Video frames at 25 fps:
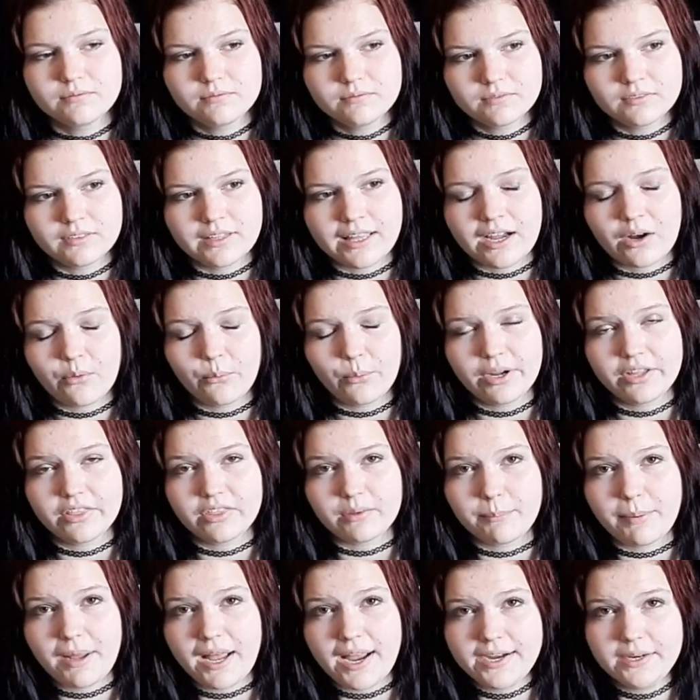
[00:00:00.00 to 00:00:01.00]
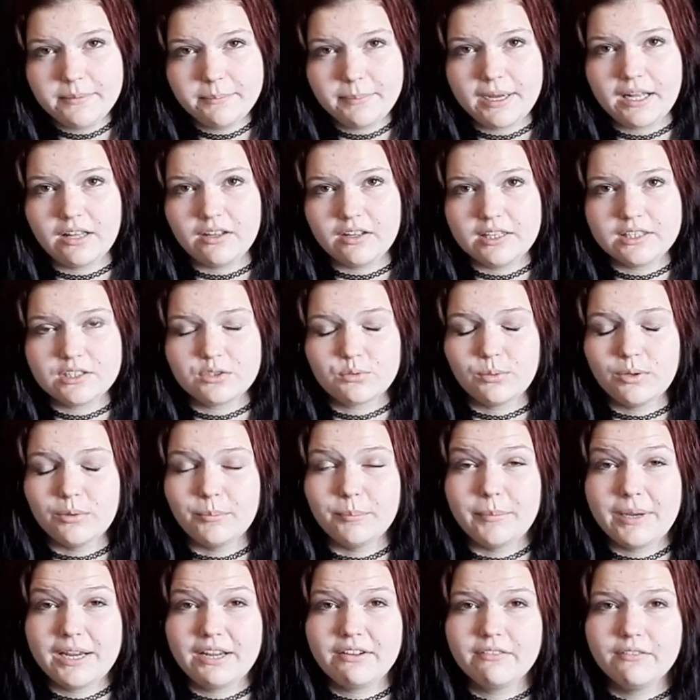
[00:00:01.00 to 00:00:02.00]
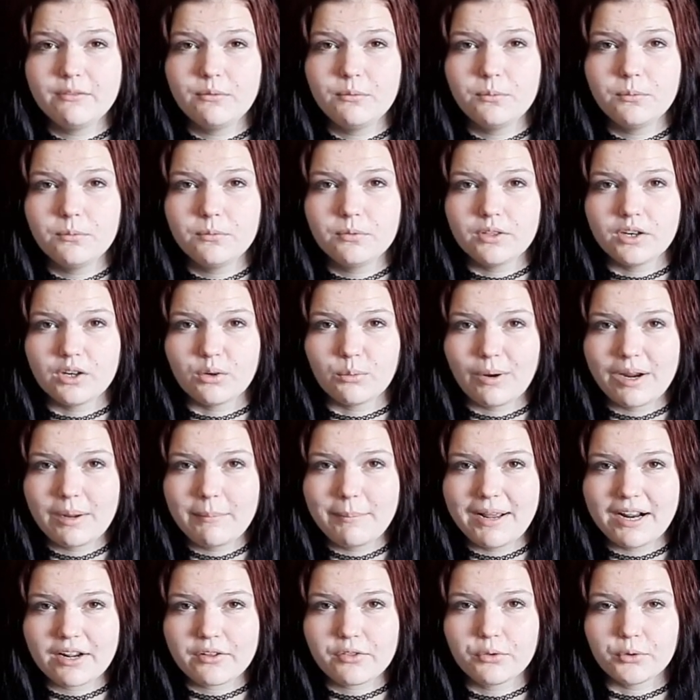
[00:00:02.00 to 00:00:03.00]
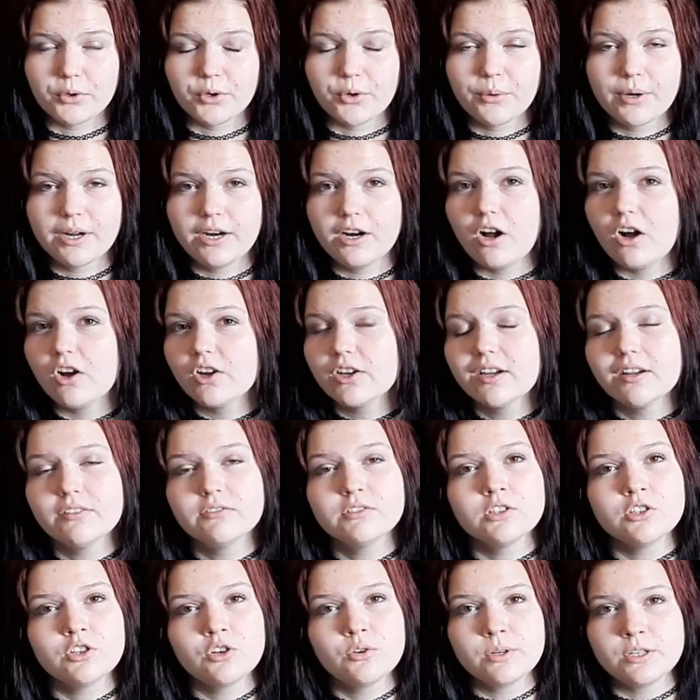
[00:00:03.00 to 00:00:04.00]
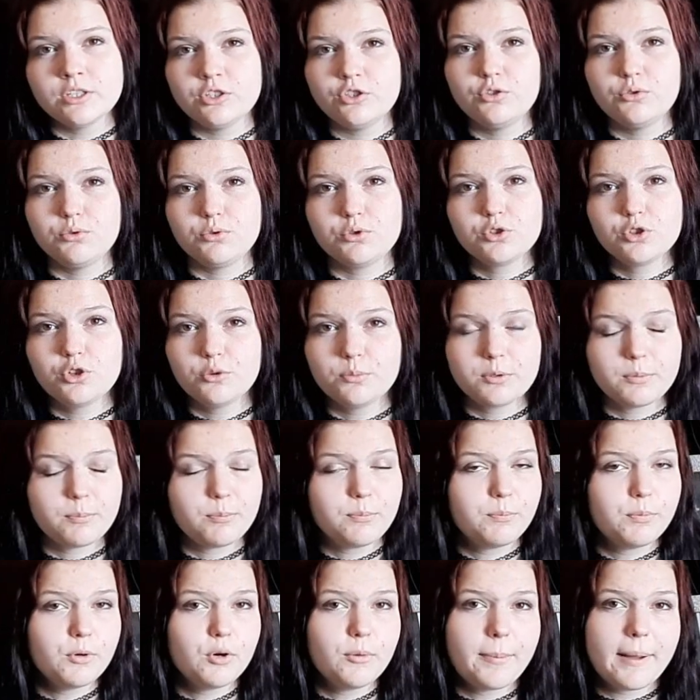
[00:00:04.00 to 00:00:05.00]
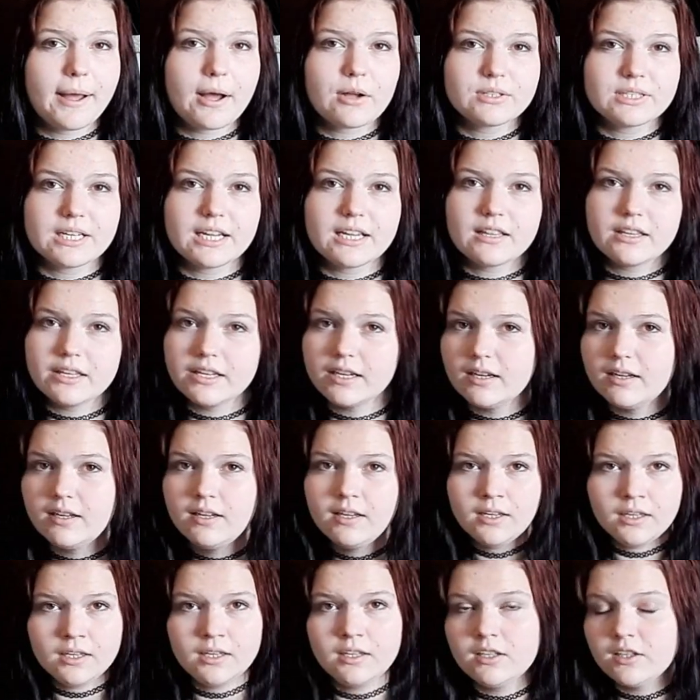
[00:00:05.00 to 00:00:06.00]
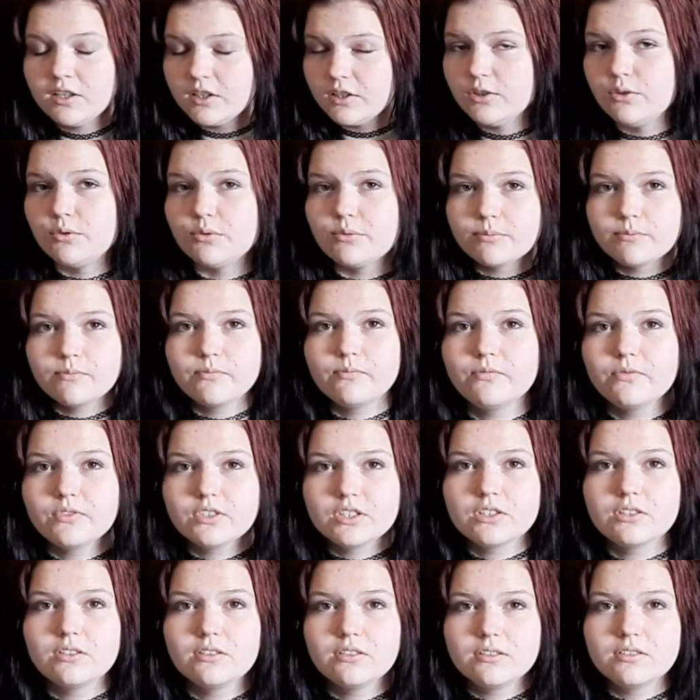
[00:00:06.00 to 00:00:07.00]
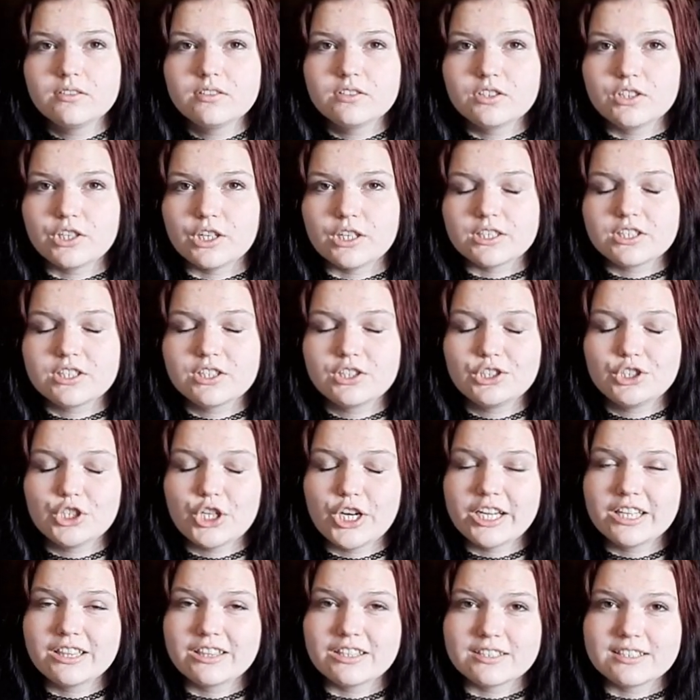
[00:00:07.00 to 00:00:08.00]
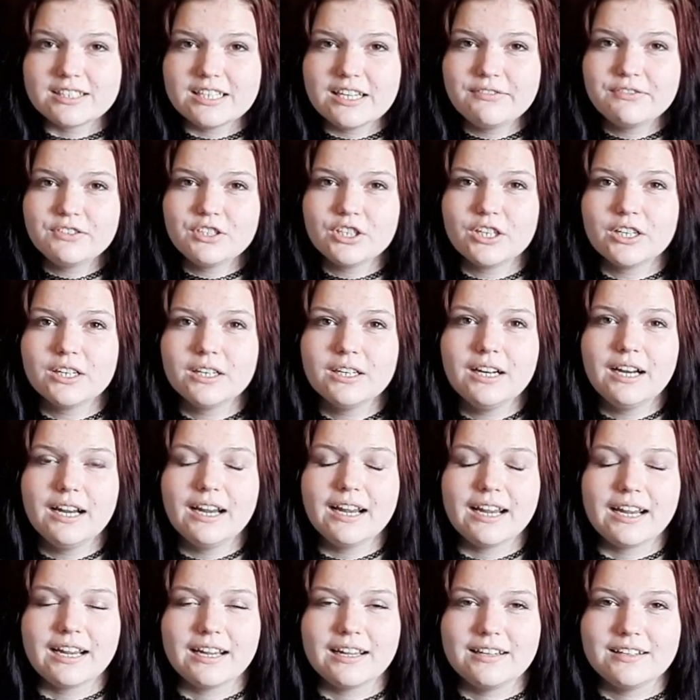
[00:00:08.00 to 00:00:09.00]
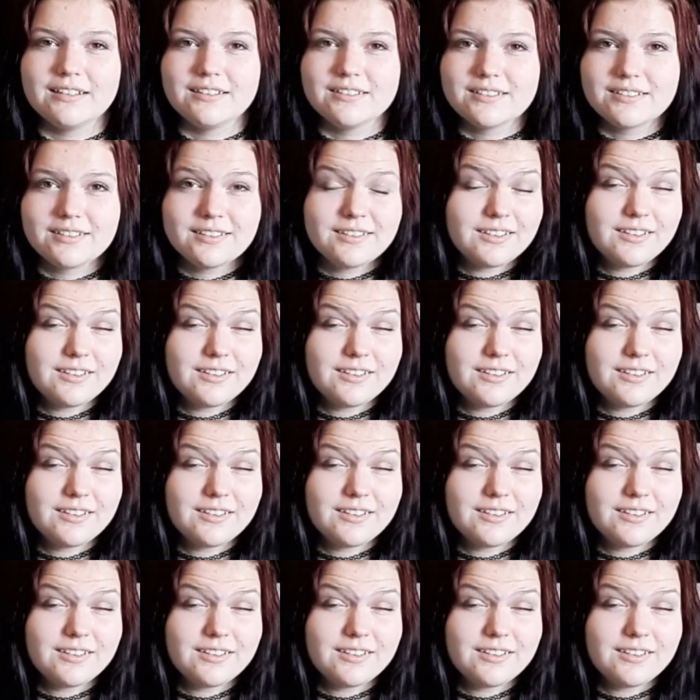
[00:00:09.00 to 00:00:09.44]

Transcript: That way the pine pellets will make their way back through. And all you have to do is you scoop the poop out daily, you just shake the sifter, and